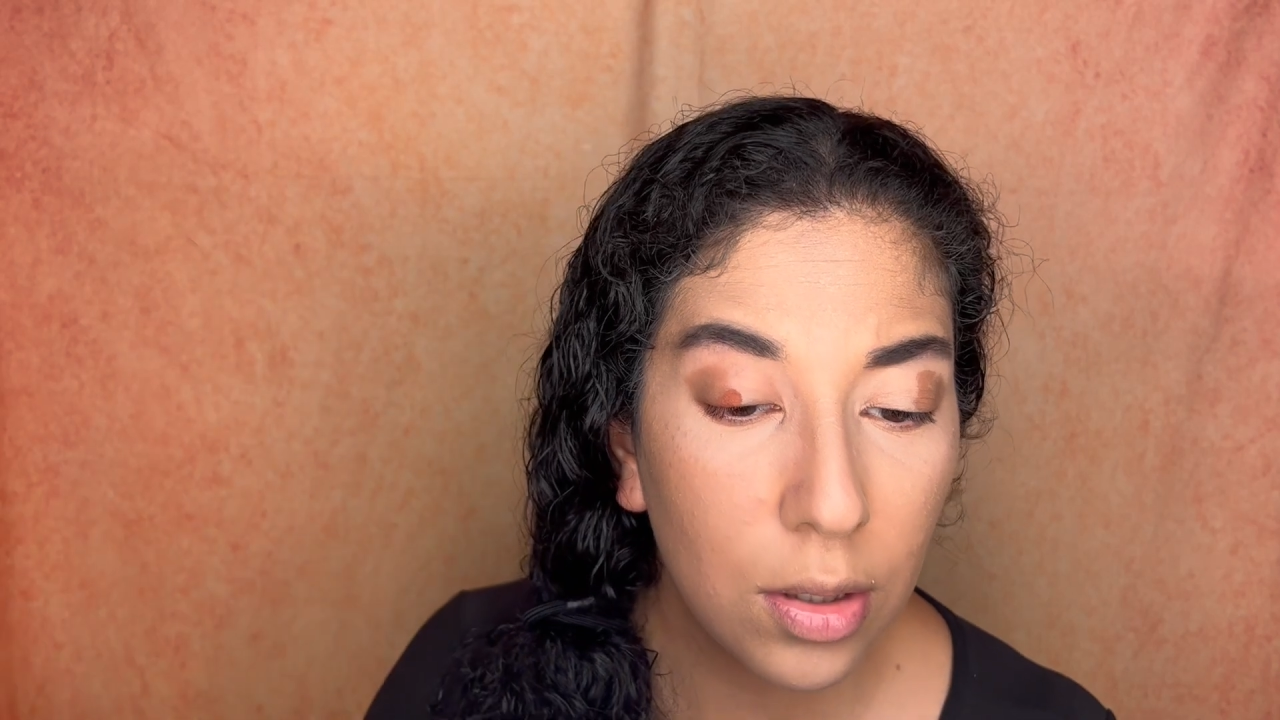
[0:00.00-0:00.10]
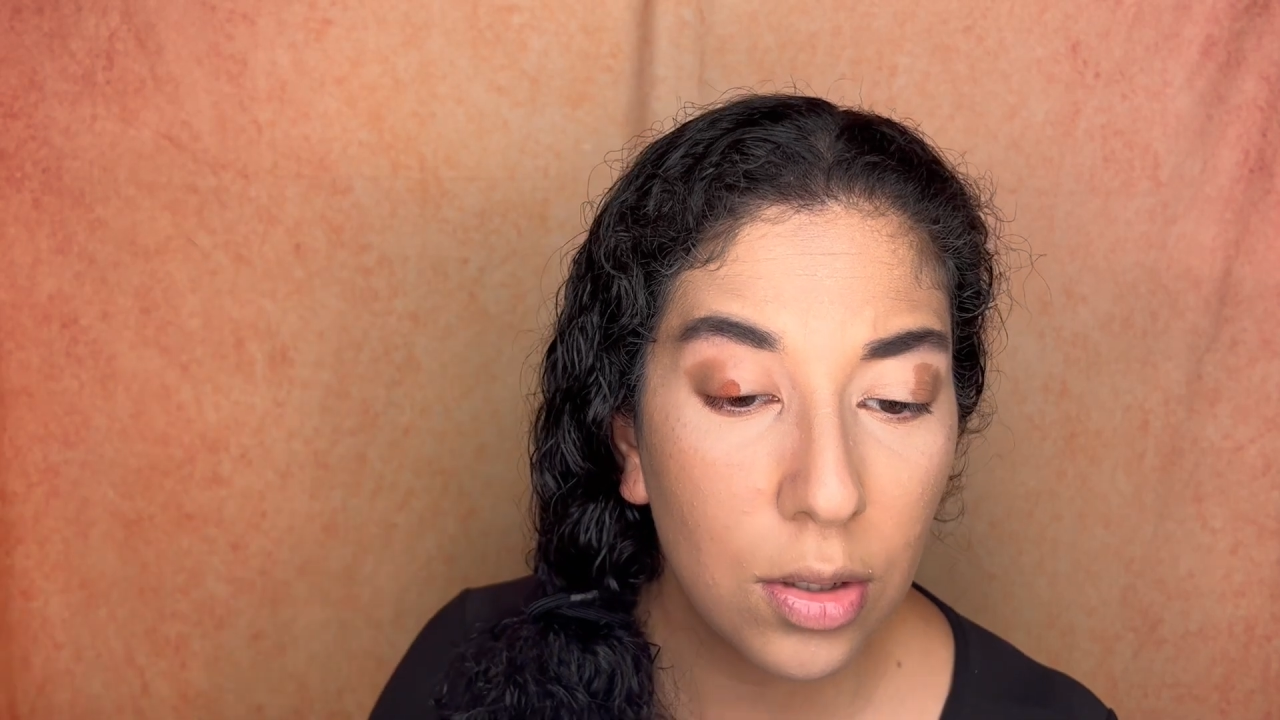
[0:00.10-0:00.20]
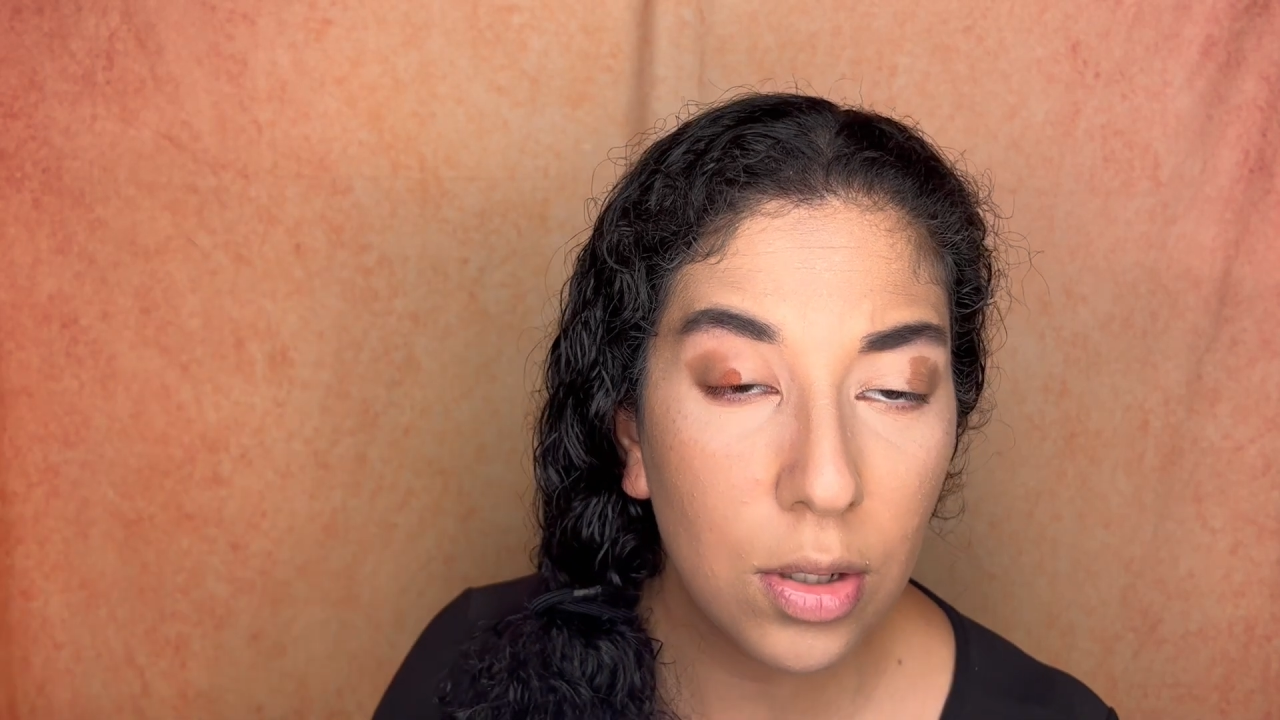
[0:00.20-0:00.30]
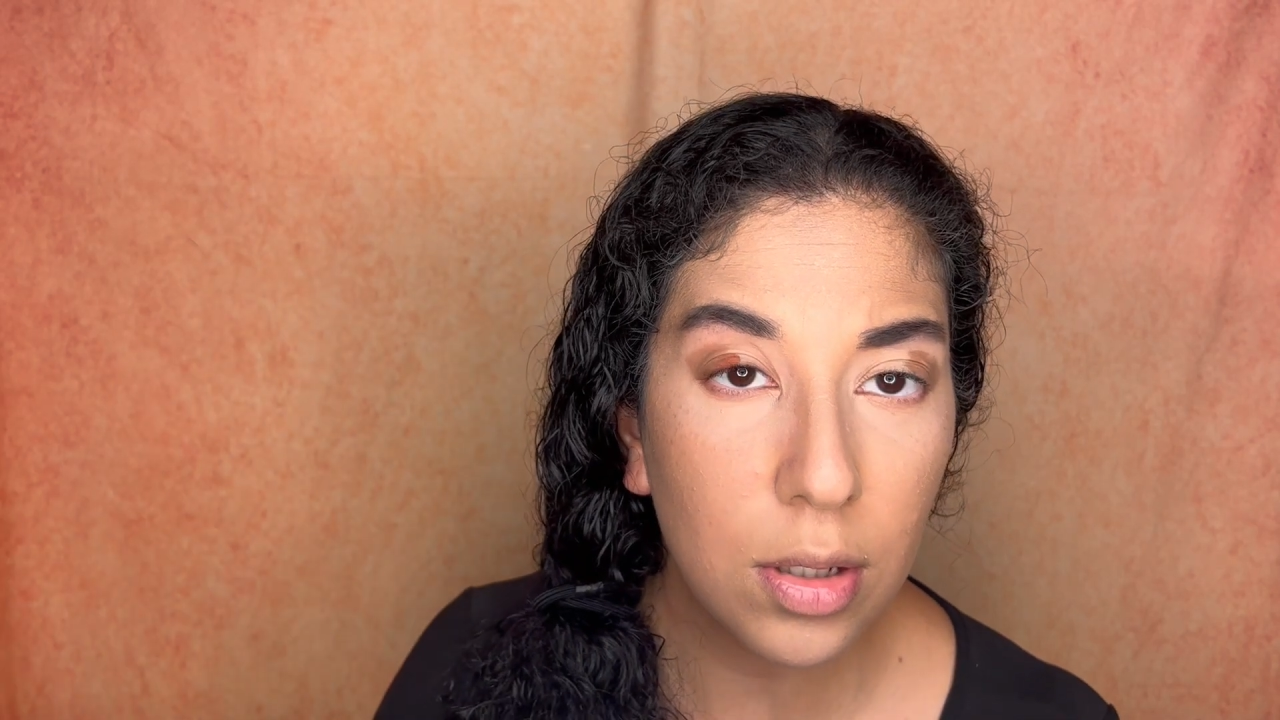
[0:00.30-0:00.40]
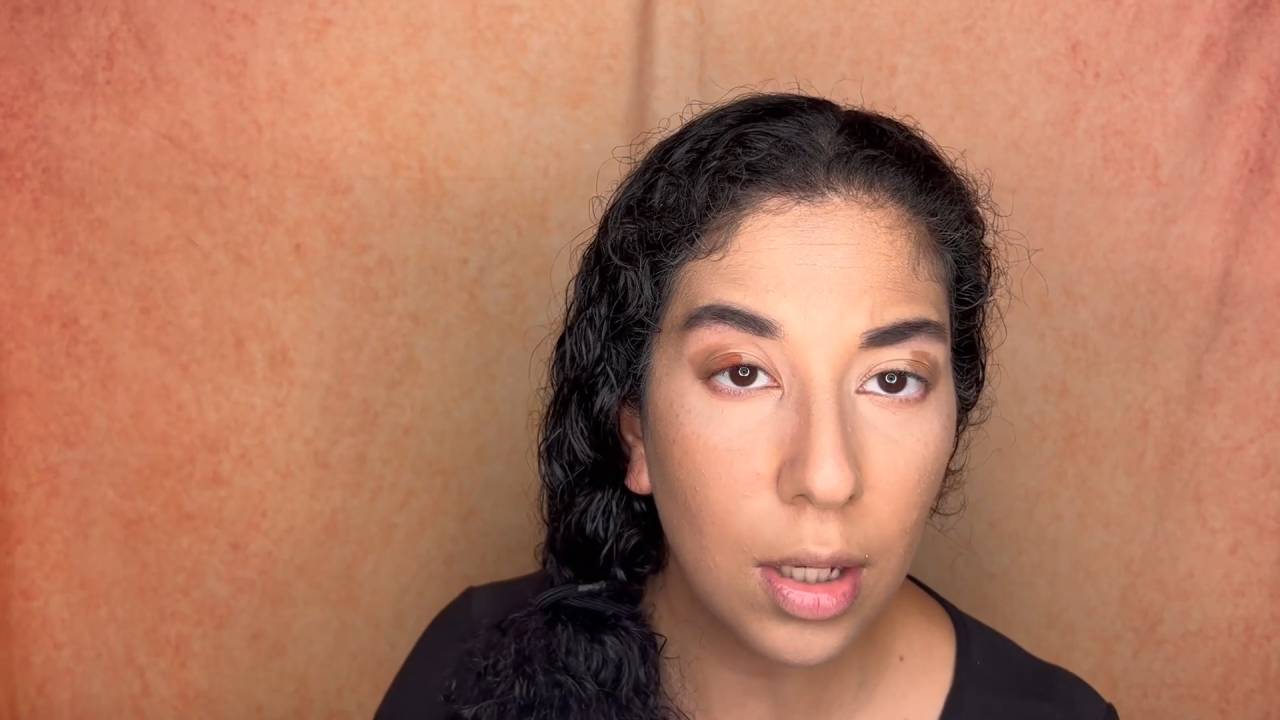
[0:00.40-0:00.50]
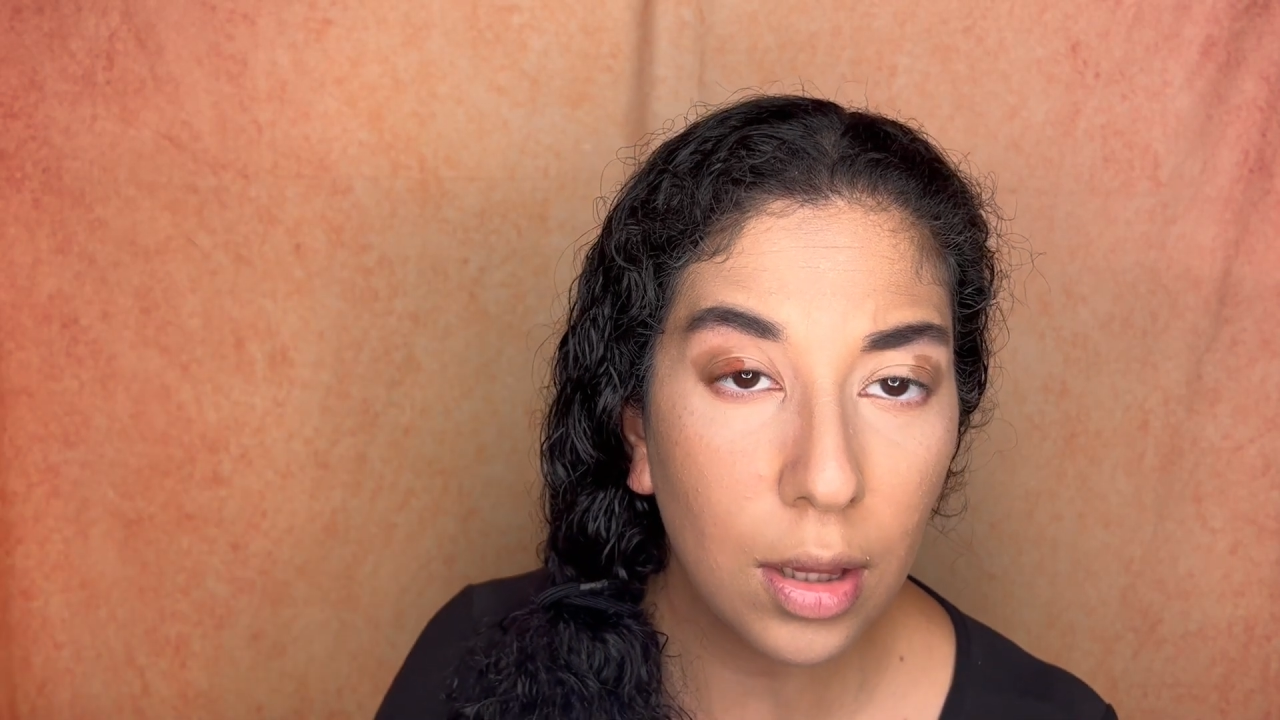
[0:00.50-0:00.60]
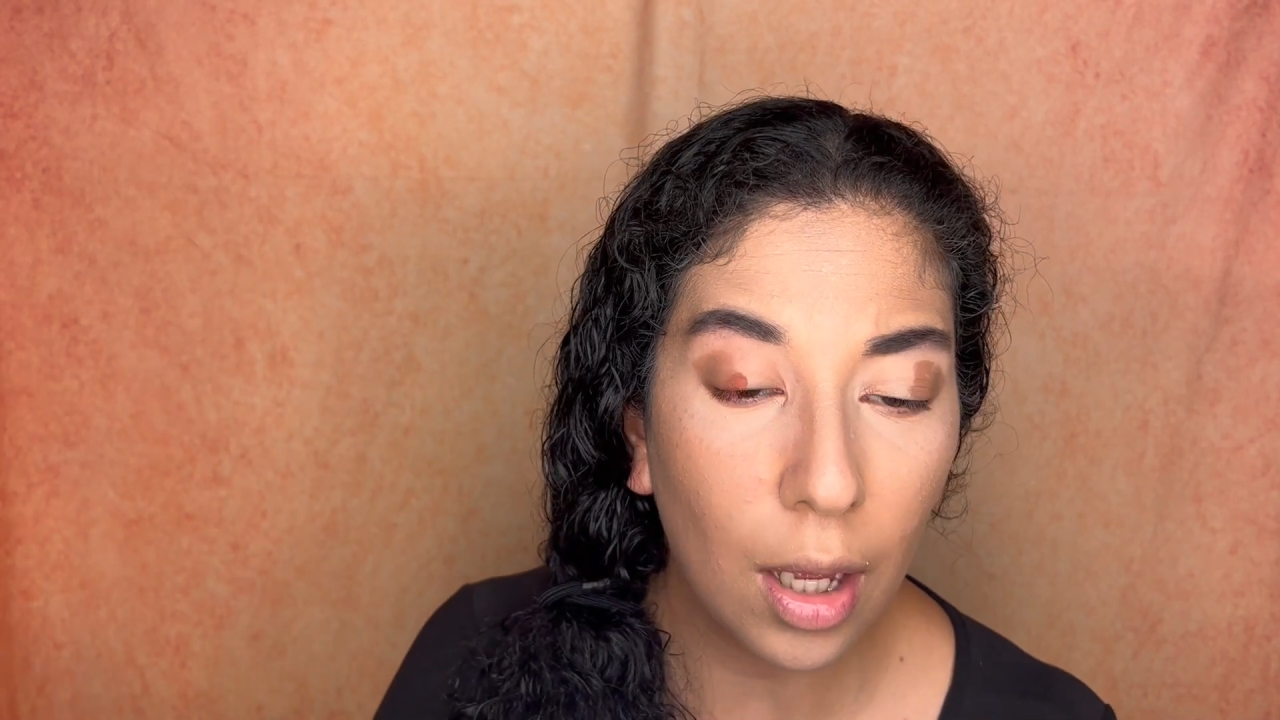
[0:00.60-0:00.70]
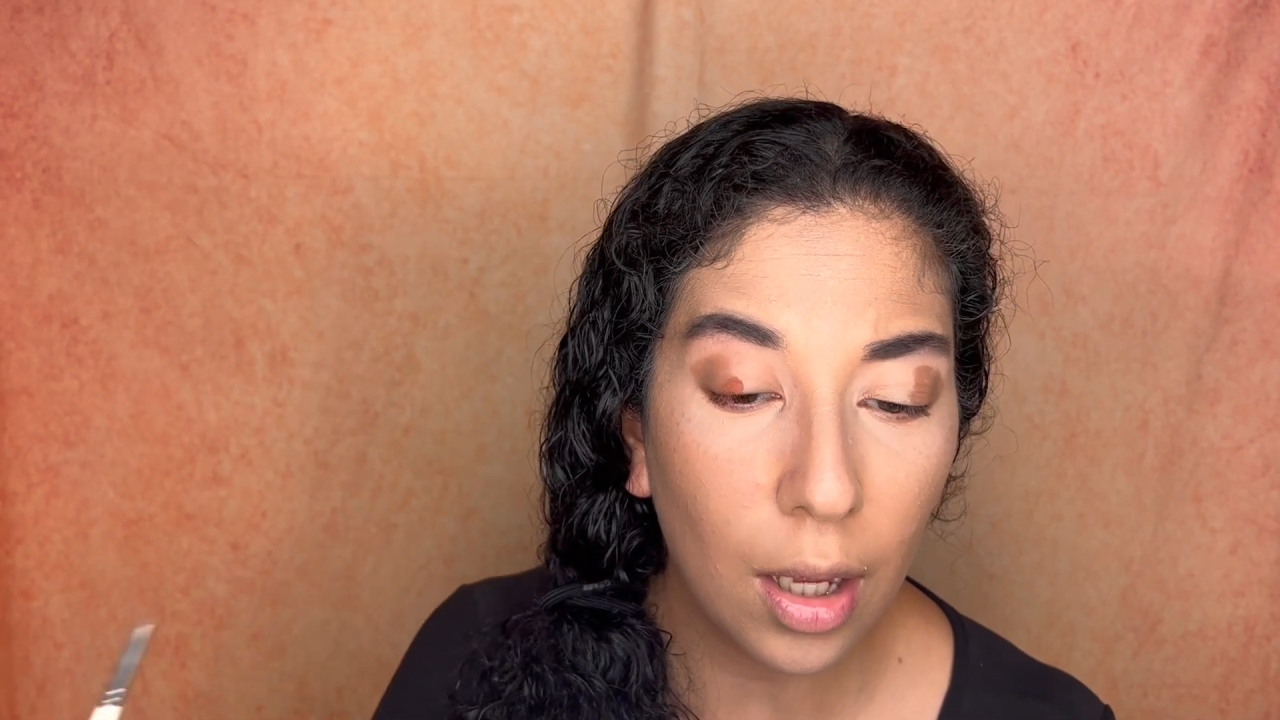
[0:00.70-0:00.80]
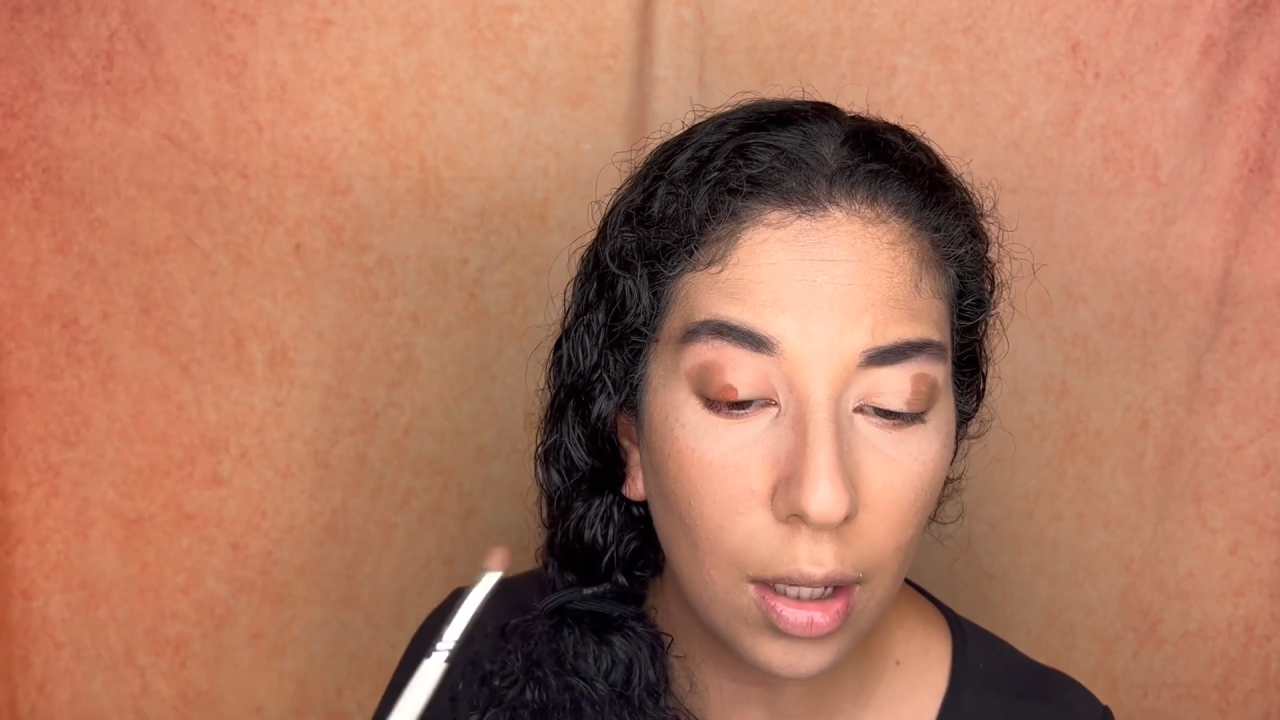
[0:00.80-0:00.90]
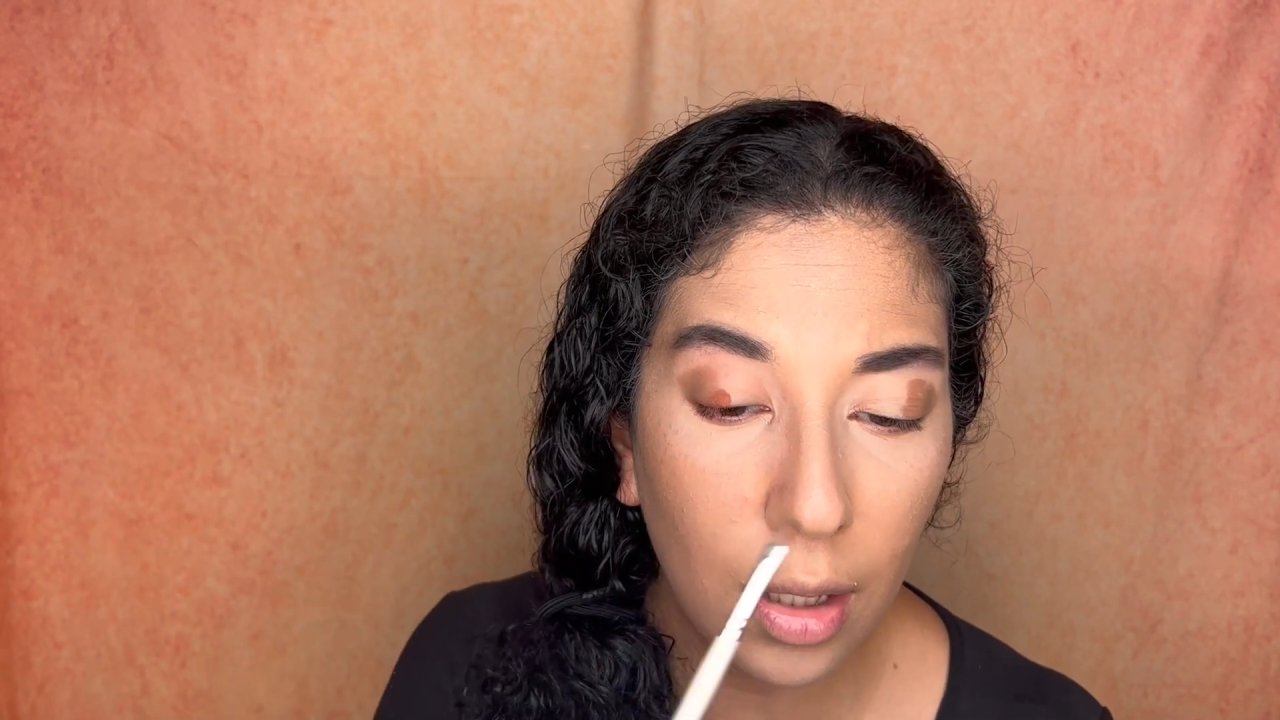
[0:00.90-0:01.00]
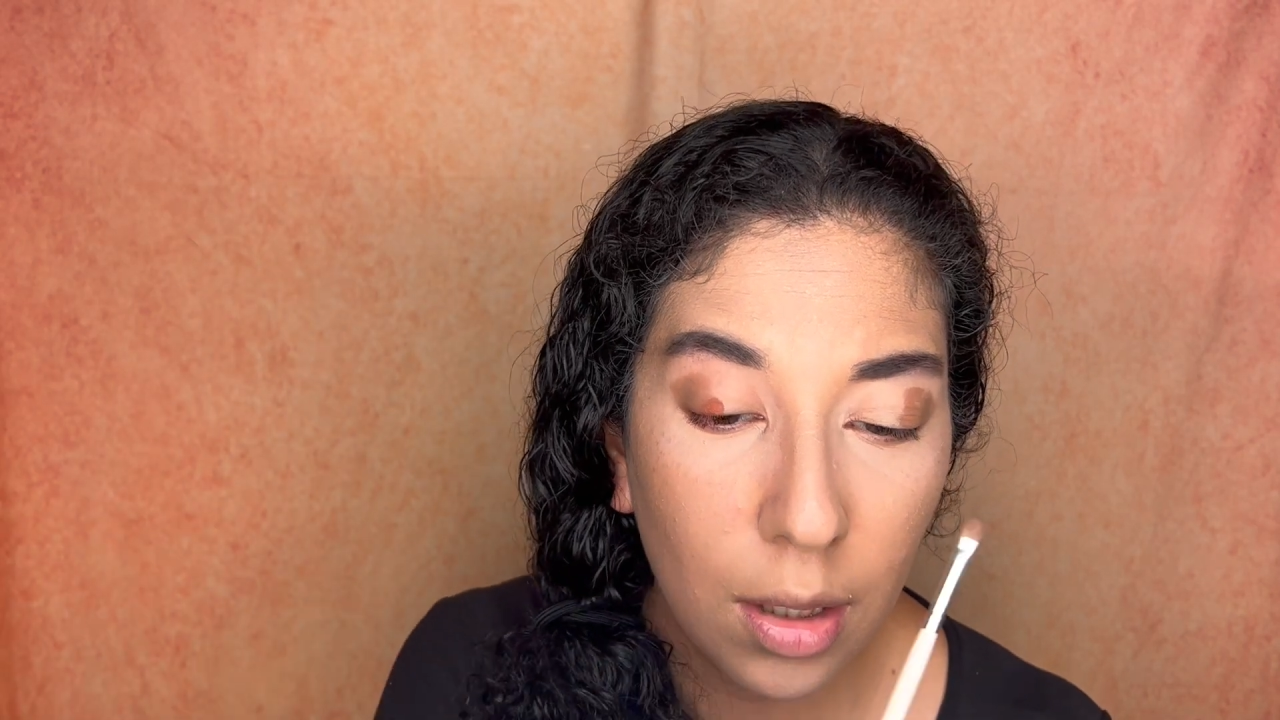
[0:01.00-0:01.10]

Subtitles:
just like that.